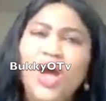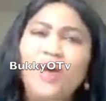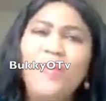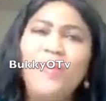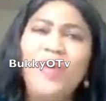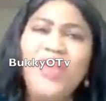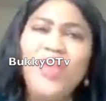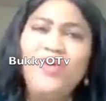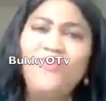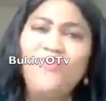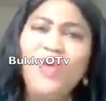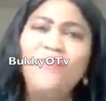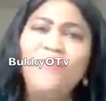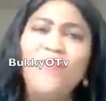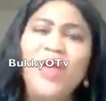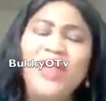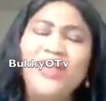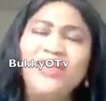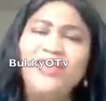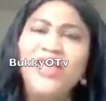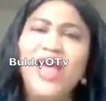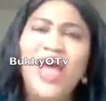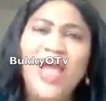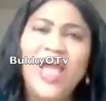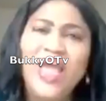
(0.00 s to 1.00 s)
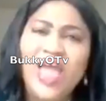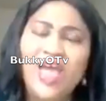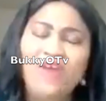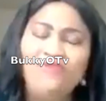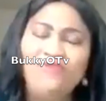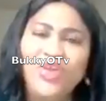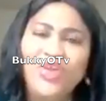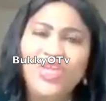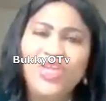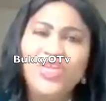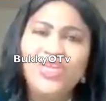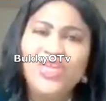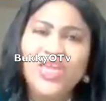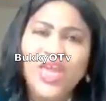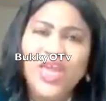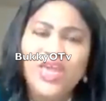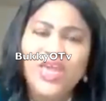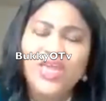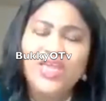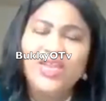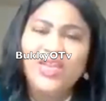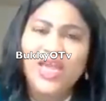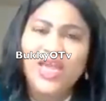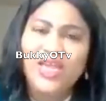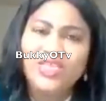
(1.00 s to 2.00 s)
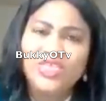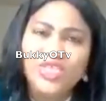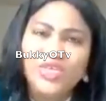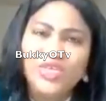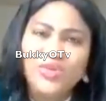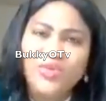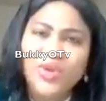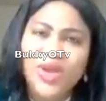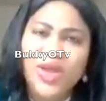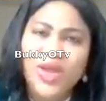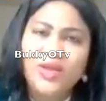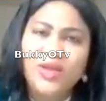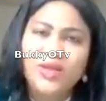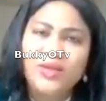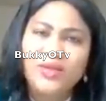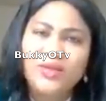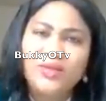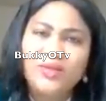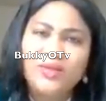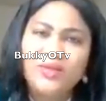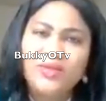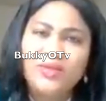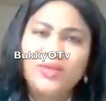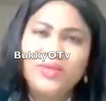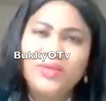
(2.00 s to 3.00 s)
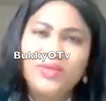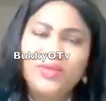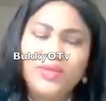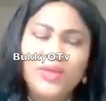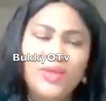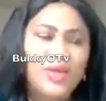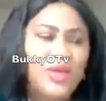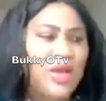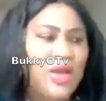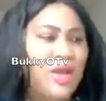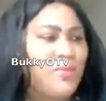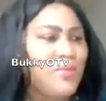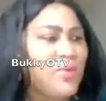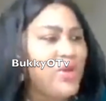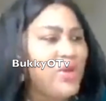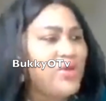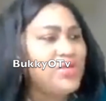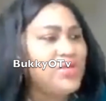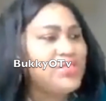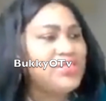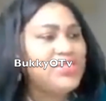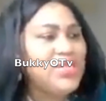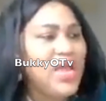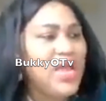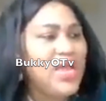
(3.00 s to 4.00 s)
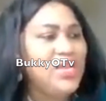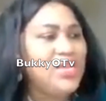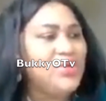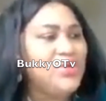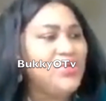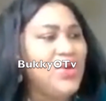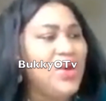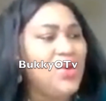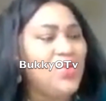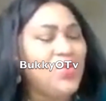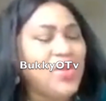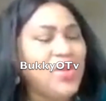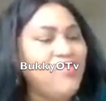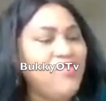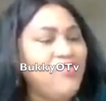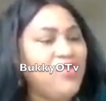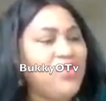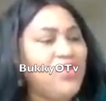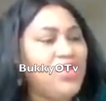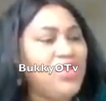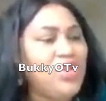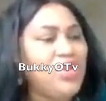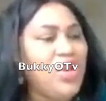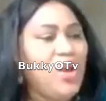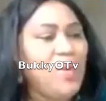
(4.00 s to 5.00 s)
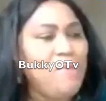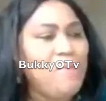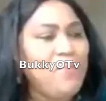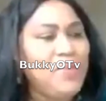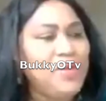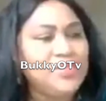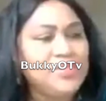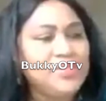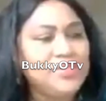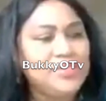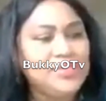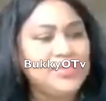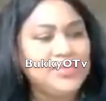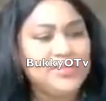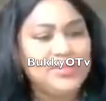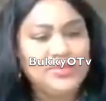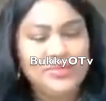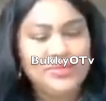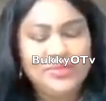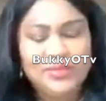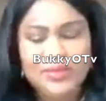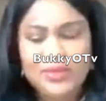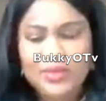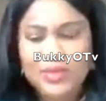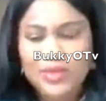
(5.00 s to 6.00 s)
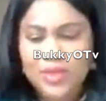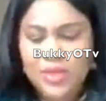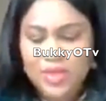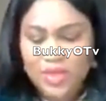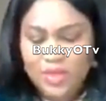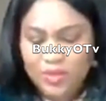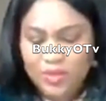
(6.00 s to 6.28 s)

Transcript: Do you know how many women die every year in Nigeria? I'm going to tell you, I'll give you the numbers.